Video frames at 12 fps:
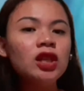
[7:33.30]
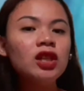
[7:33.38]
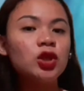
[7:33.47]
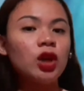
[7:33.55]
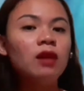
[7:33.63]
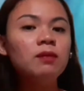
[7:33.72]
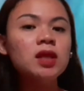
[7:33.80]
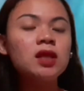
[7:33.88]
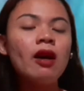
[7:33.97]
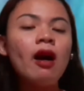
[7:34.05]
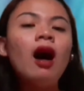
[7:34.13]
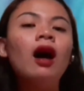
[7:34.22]
jobs,
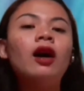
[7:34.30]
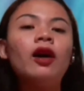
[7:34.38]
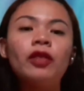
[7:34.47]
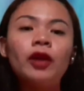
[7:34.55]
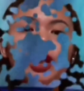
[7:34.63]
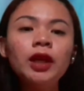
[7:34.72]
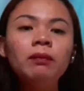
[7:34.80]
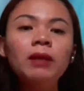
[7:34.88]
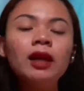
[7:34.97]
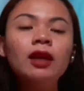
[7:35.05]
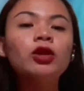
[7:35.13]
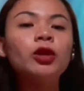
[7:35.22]

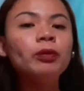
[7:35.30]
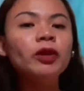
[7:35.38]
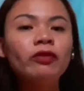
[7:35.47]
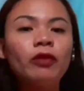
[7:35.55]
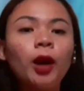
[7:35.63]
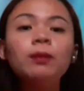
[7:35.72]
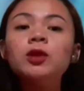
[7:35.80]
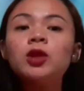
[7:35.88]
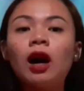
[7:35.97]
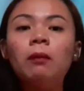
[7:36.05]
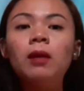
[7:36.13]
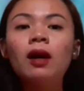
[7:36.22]
autonomy to perform
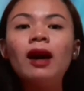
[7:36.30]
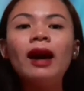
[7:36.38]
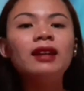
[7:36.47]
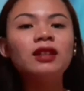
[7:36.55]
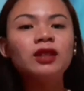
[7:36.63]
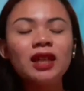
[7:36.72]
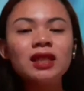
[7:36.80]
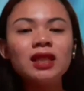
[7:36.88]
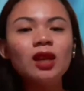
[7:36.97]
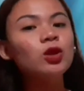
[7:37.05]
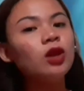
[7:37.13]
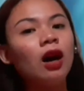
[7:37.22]
job,
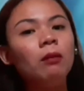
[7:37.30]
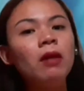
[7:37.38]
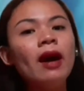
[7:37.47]
interesting job,